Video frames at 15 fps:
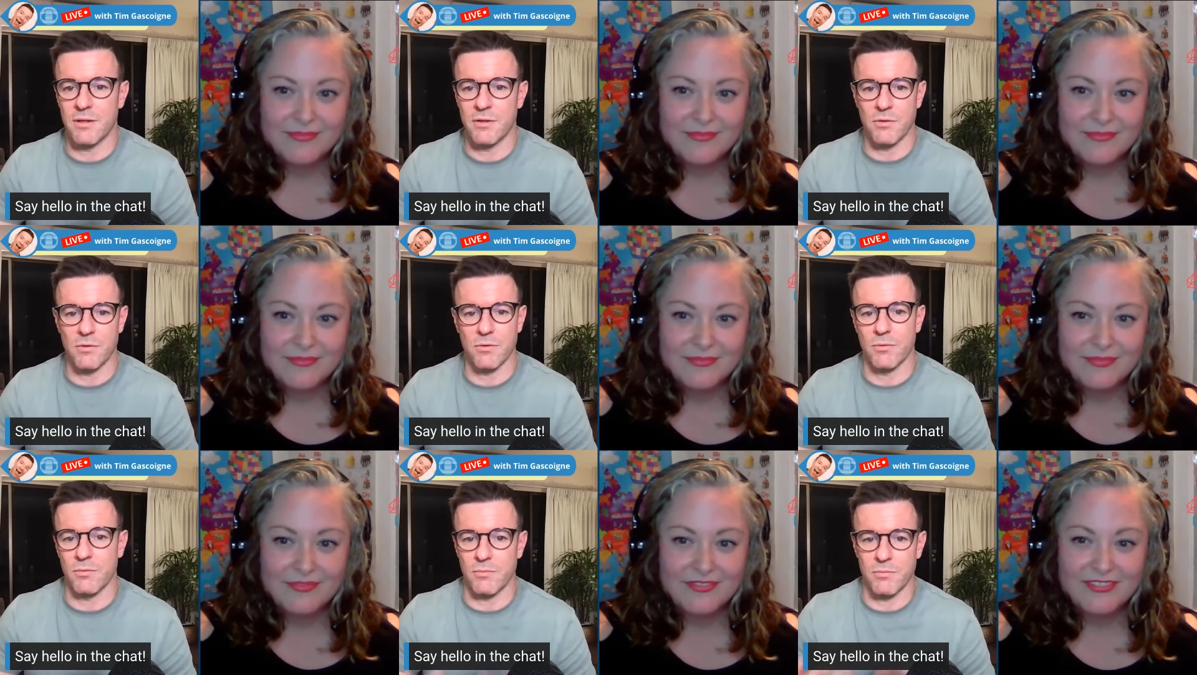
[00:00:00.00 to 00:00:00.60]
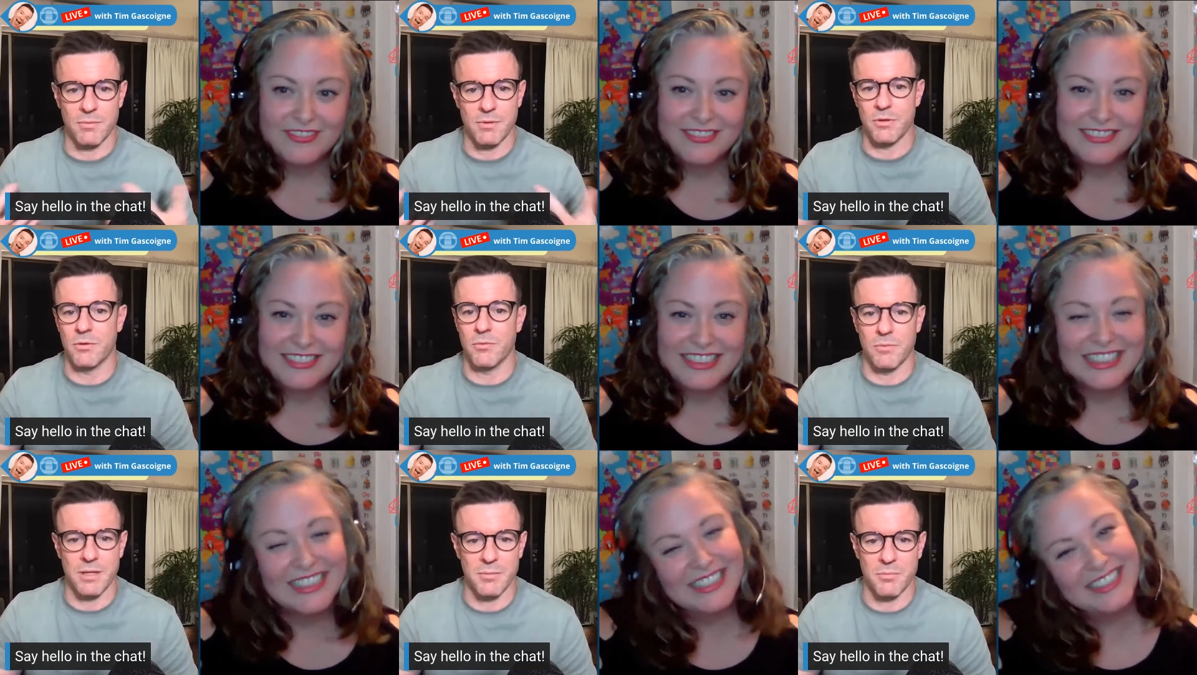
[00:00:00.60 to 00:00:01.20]
Speaker 1: that you're you
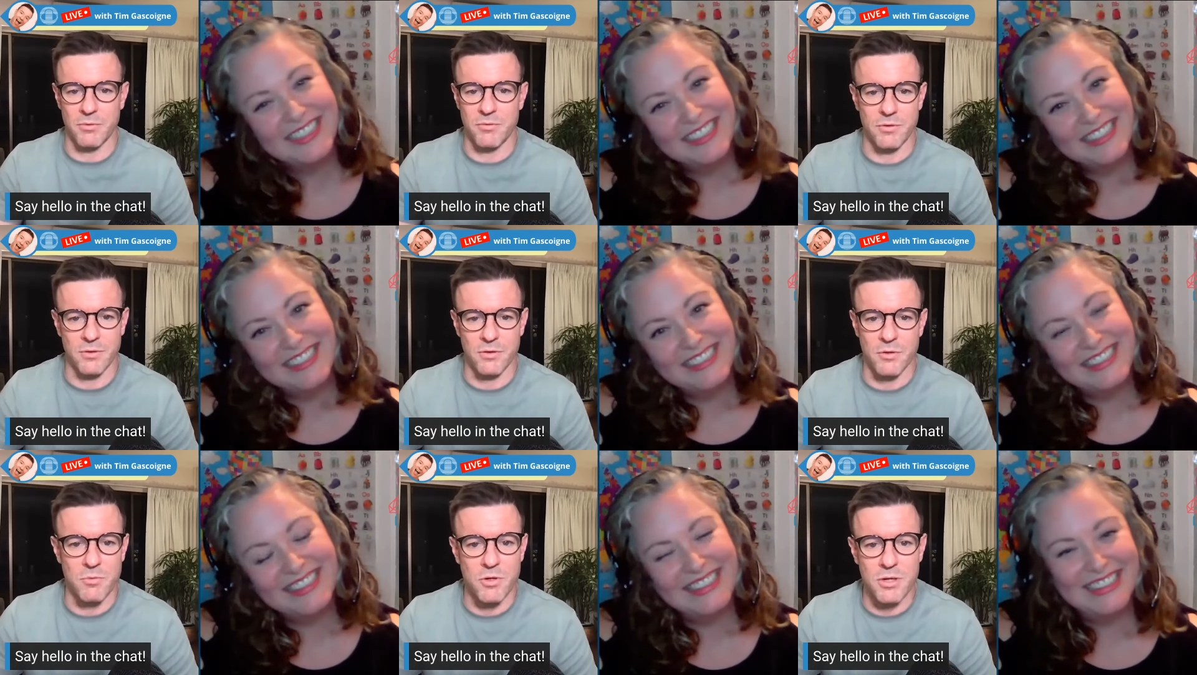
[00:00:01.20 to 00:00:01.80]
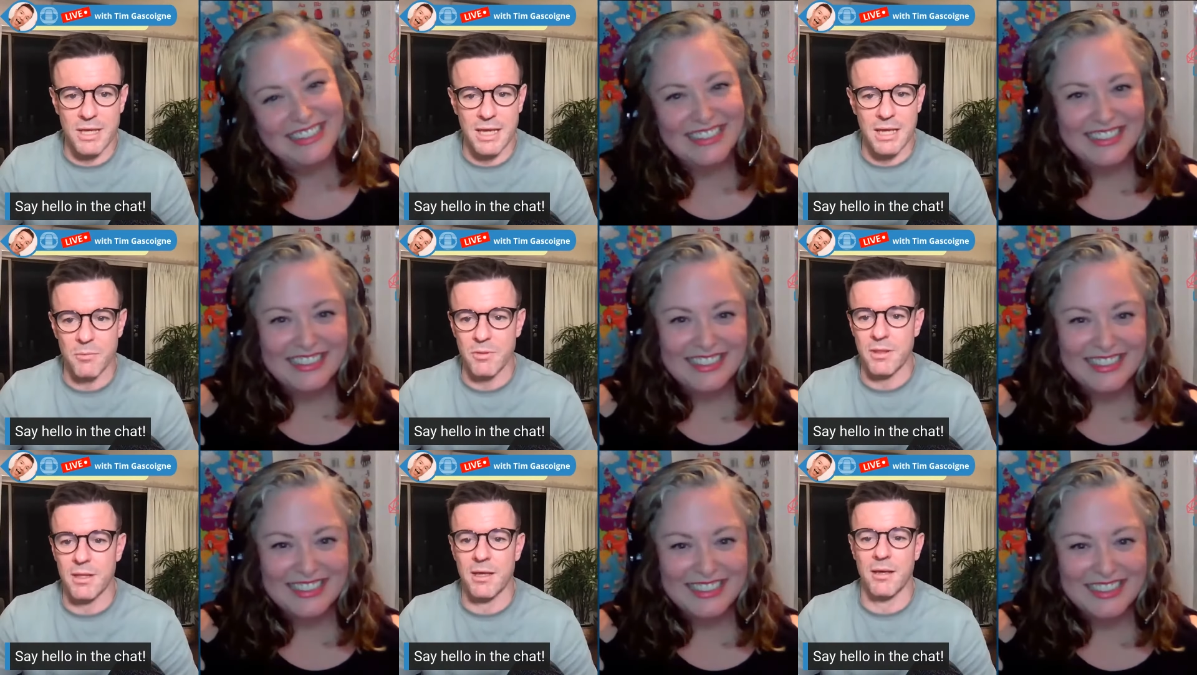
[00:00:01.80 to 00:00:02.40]
know able to communicate
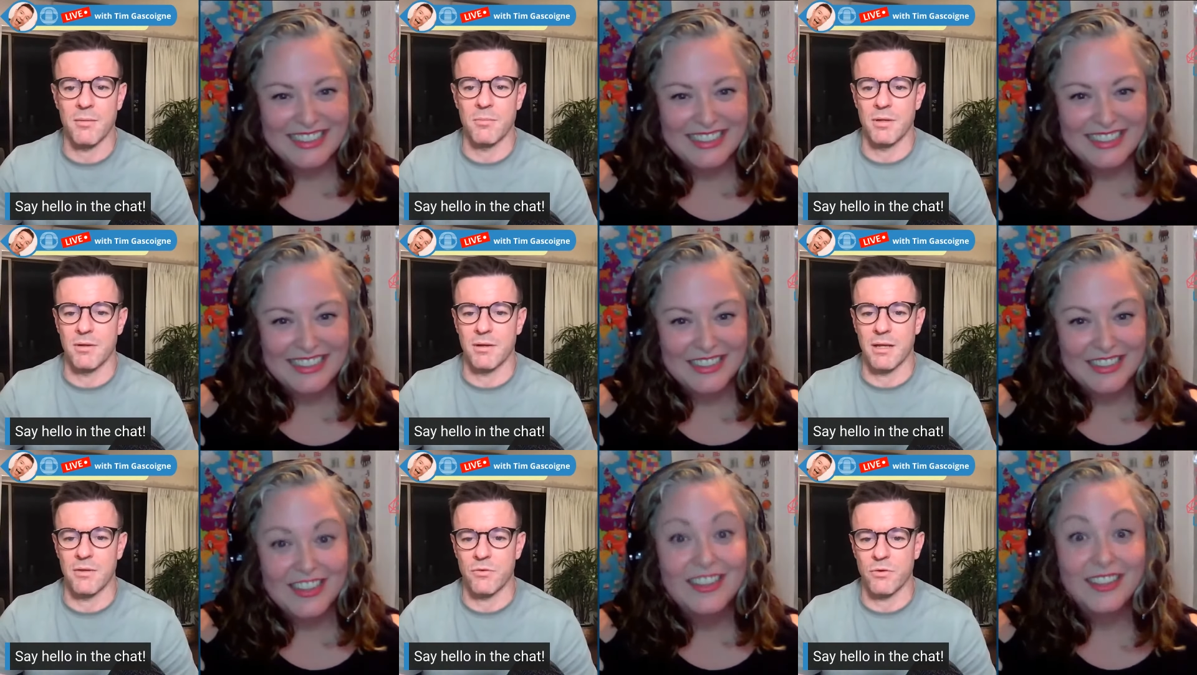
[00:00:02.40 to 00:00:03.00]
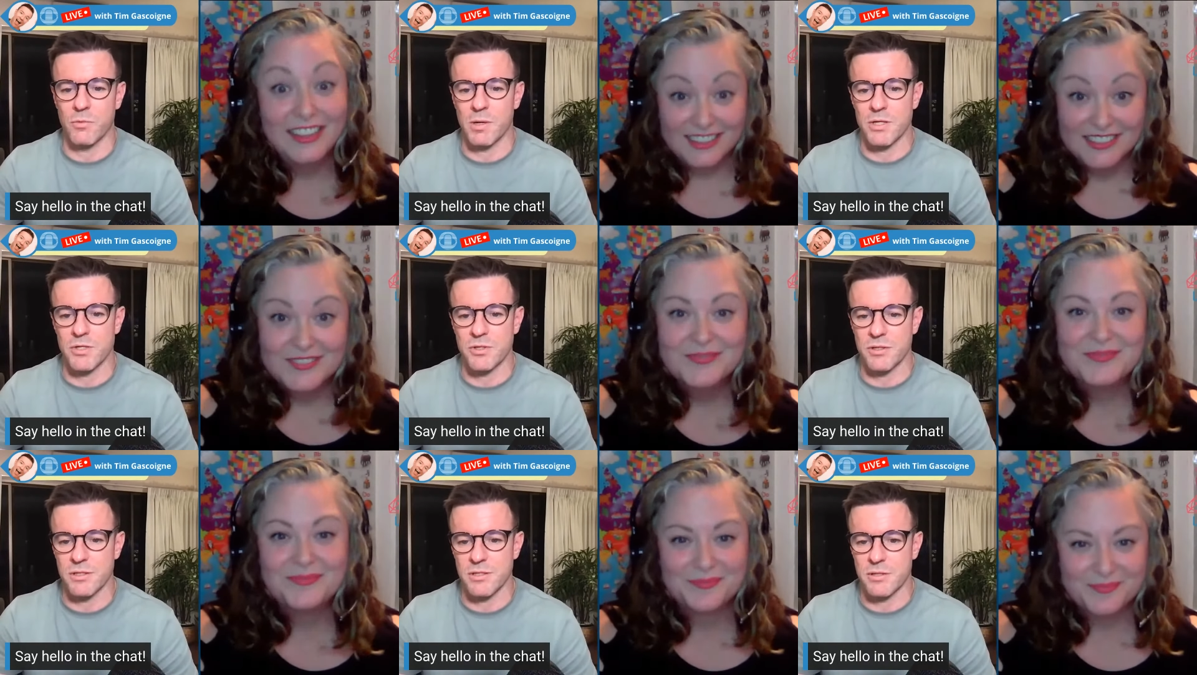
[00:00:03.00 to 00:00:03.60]
with them and answer
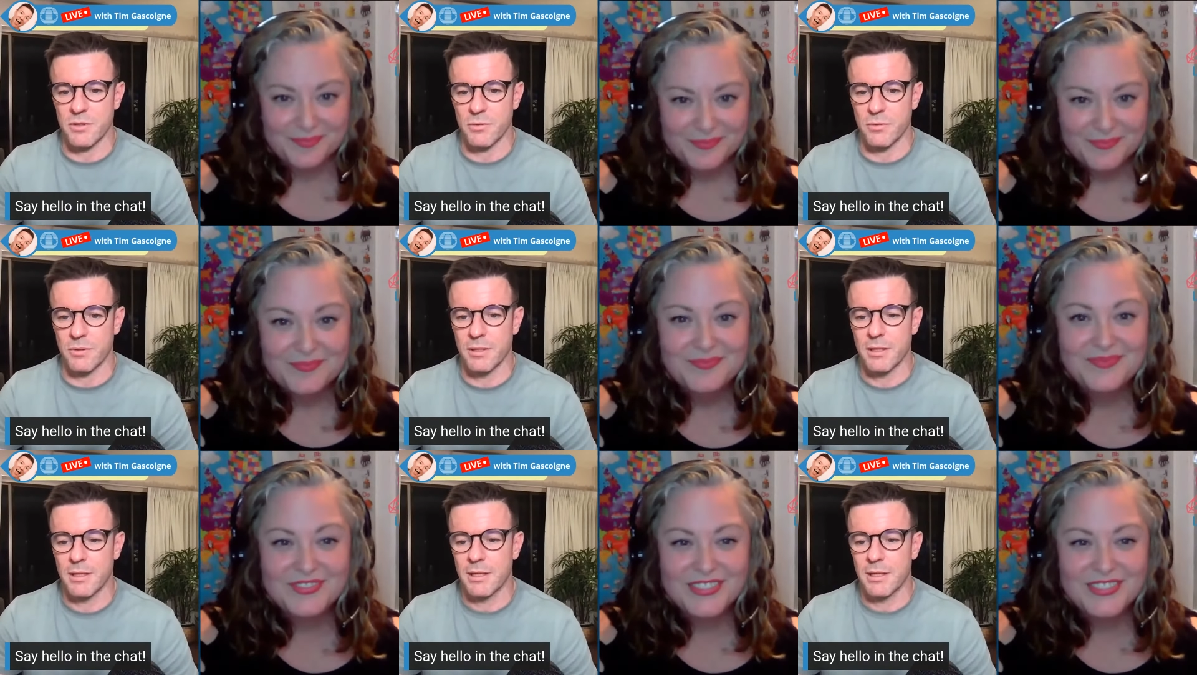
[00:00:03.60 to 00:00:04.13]
questions so